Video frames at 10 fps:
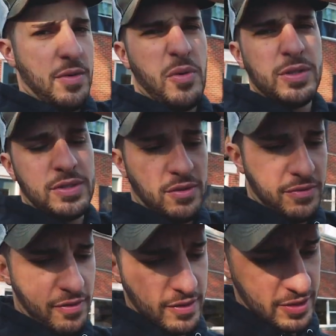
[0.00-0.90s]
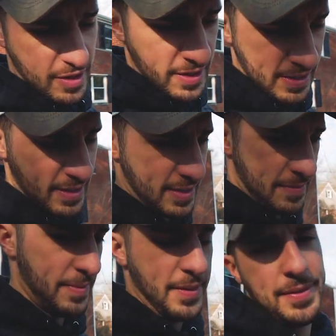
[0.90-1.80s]
Your boy's a little frustrated,
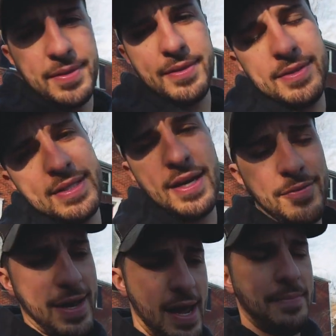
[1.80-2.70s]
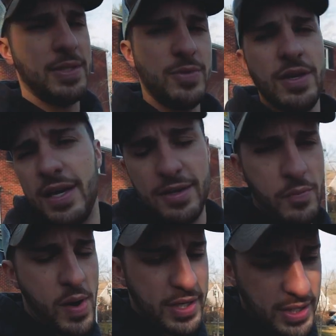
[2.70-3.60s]
but it's kind of what happens when you get into
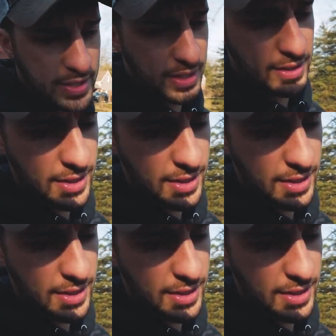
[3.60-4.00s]
projects like